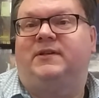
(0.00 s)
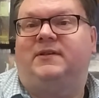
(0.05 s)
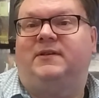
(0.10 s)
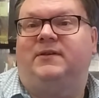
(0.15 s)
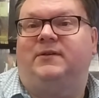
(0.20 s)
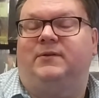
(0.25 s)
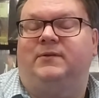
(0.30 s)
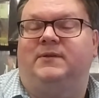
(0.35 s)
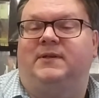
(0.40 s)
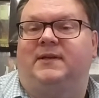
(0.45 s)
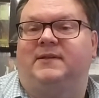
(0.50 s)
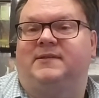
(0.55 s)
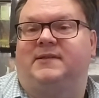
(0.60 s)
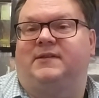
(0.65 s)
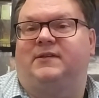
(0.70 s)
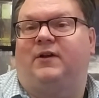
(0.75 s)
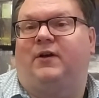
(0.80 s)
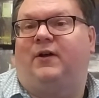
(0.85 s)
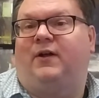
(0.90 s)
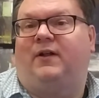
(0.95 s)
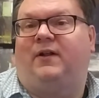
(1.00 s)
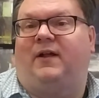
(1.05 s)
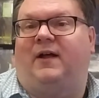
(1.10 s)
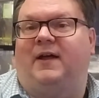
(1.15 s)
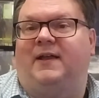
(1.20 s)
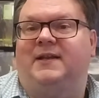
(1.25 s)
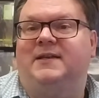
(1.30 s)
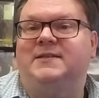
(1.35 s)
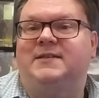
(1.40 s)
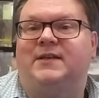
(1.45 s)
who does it all
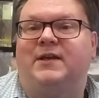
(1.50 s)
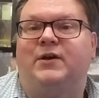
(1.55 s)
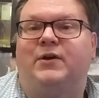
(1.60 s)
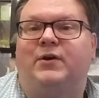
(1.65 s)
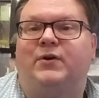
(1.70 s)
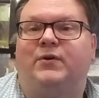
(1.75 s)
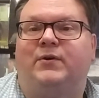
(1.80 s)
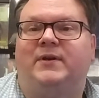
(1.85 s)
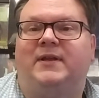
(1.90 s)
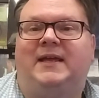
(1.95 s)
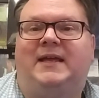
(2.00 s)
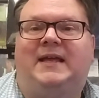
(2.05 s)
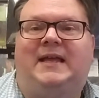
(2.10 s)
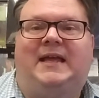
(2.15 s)
on his own,